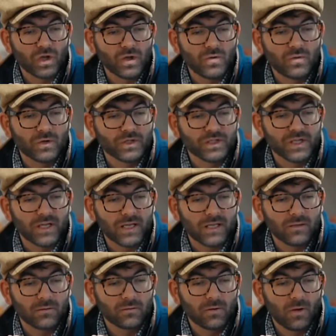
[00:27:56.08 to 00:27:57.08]
so you can
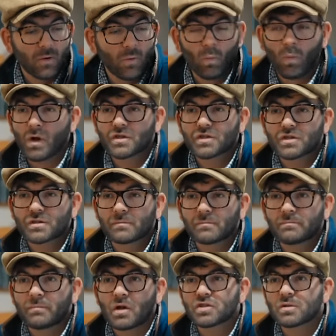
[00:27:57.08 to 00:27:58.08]
see what's
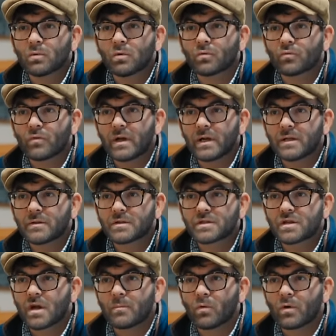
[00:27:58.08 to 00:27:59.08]
possible, really.
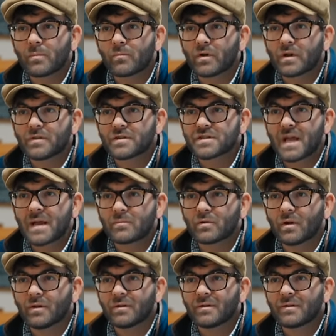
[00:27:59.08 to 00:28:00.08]
There's no point in bringing the same
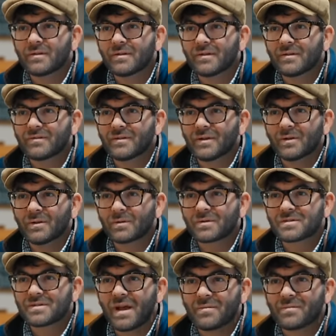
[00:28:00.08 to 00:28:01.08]
gun that
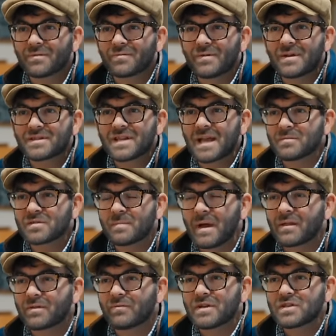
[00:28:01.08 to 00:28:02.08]
looks, same
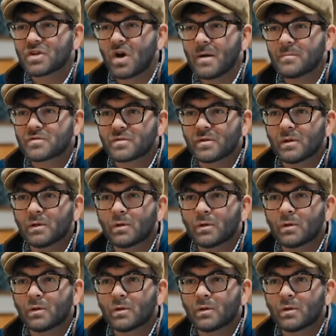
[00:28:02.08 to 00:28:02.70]
spec three times that